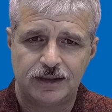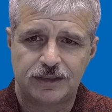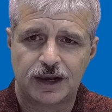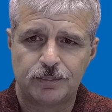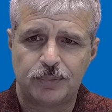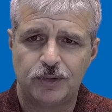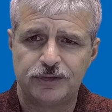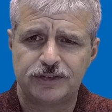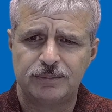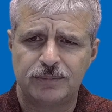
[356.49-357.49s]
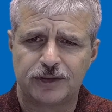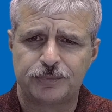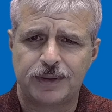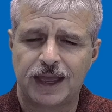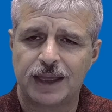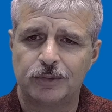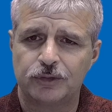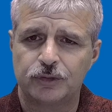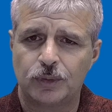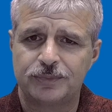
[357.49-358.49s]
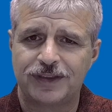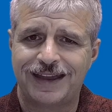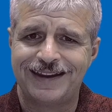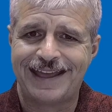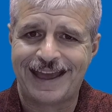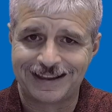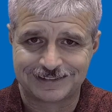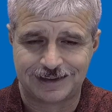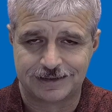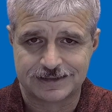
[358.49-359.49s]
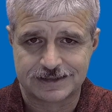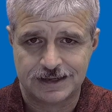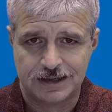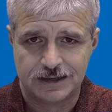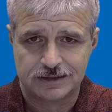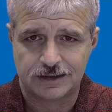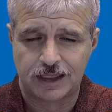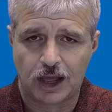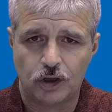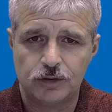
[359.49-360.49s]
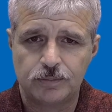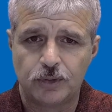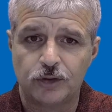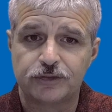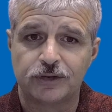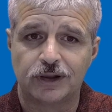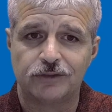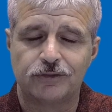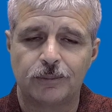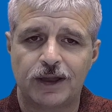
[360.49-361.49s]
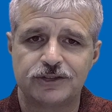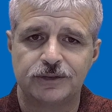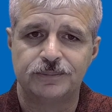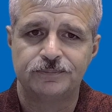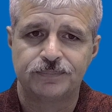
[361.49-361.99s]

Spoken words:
that a person must be able to obtain access to their own personal information.